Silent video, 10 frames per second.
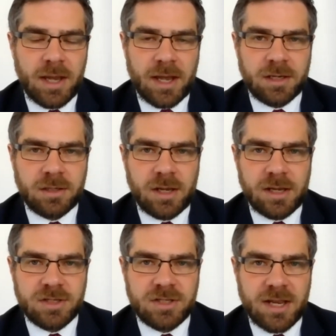And
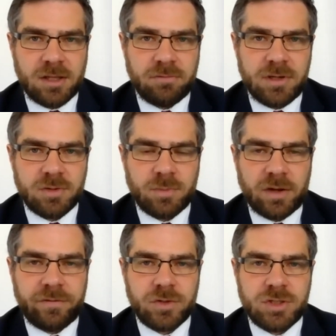as I said, the reason why the
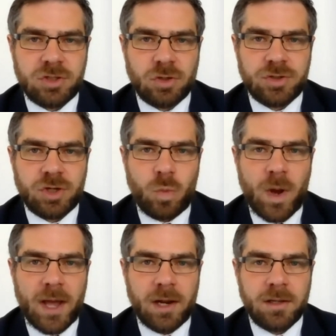FTSE's done so
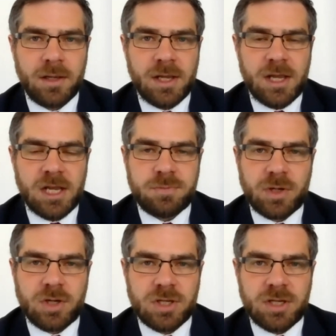well is
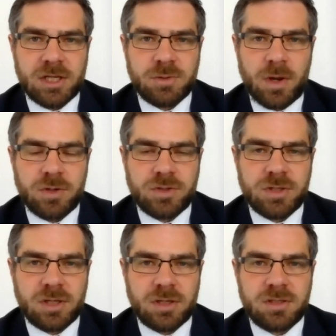because of the exposure
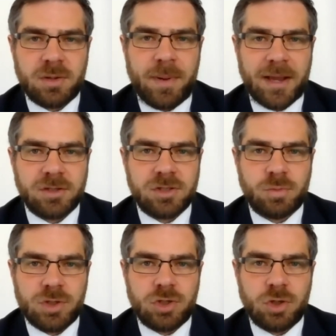to, to banks,
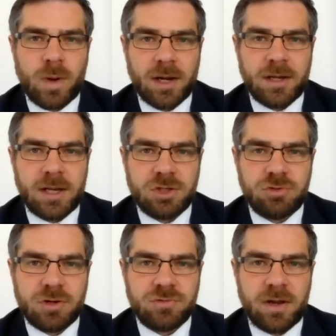which do well in an
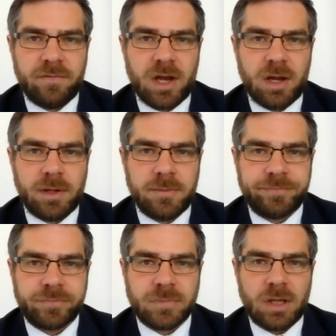interest rate environment,
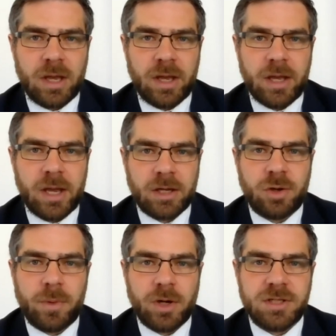uh, and
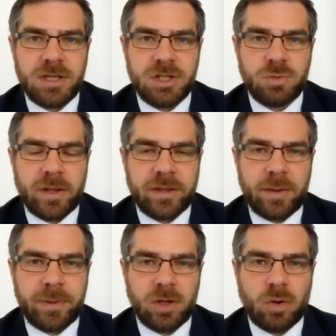commodities, whether
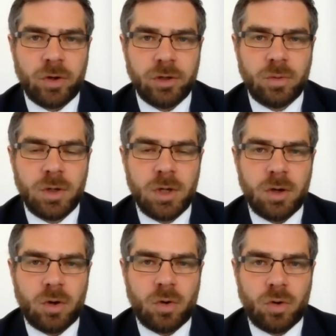that be oil
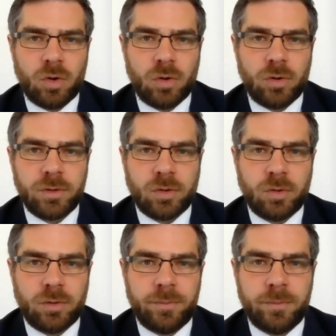or
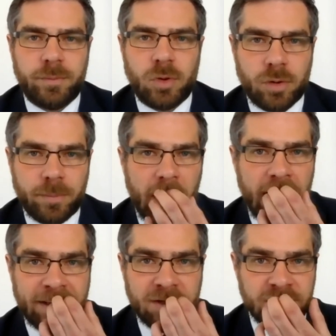or more
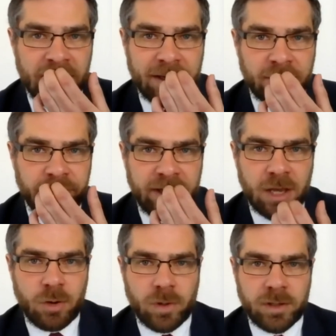miners like
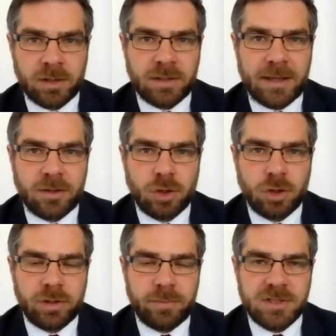Rio and, and
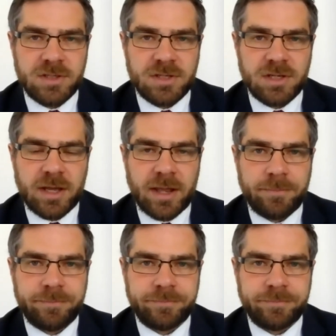Glencore and the businesses like that.